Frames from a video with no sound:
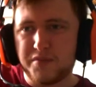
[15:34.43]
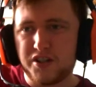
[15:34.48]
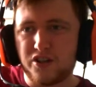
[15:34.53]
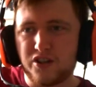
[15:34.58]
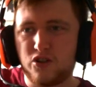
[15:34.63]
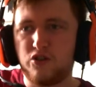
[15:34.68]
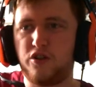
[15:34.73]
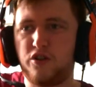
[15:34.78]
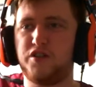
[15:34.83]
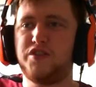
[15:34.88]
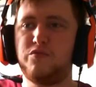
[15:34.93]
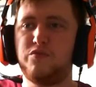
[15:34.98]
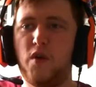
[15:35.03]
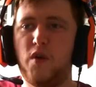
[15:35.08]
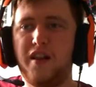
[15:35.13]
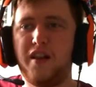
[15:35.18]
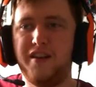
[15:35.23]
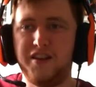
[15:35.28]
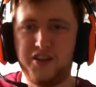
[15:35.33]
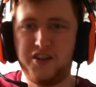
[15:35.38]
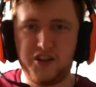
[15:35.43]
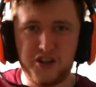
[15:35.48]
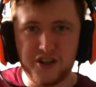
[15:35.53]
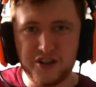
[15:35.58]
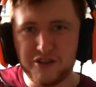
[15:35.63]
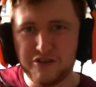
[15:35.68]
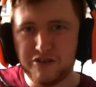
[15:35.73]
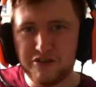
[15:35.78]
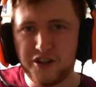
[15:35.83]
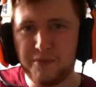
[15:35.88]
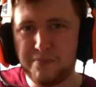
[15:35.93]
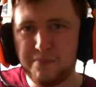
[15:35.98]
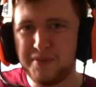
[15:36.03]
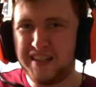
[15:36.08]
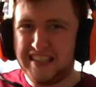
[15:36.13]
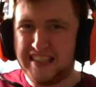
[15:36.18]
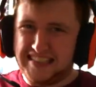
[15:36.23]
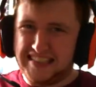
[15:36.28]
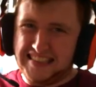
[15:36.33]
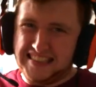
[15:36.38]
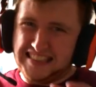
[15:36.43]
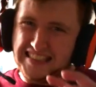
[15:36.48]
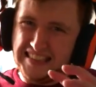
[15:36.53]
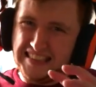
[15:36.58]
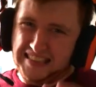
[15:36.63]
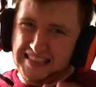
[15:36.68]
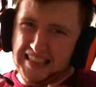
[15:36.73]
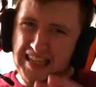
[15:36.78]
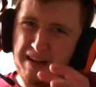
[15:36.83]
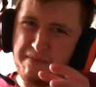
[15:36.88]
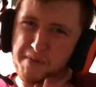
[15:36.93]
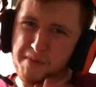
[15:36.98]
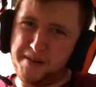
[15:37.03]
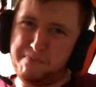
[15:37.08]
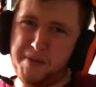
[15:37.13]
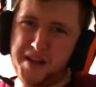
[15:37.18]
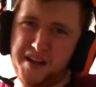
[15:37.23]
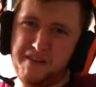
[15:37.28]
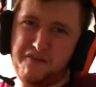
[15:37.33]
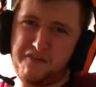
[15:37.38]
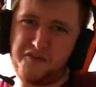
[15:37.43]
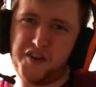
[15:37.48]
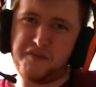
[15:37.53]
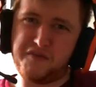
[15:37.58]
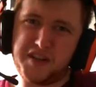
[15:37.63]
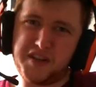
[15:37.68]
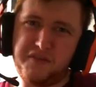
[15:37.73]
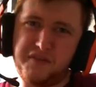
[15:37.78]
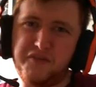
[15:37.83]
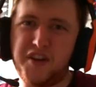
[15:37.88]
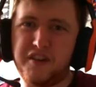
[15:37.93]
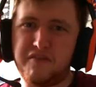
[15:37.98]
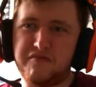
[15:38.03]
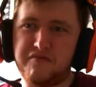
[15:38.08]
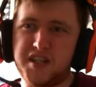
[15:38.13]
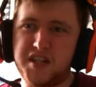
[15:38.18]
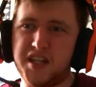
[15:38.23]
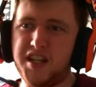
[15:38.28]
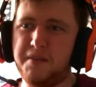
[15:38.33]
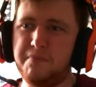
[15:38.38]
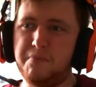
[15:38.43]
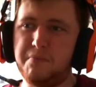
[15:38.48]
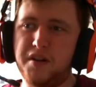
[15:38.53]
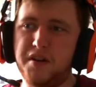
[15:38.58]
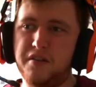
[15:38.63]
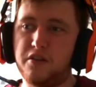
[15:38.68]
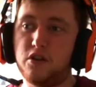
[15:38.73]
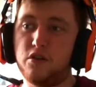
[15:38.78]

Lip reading: across well in Europe. I'm a bit 50-50, but of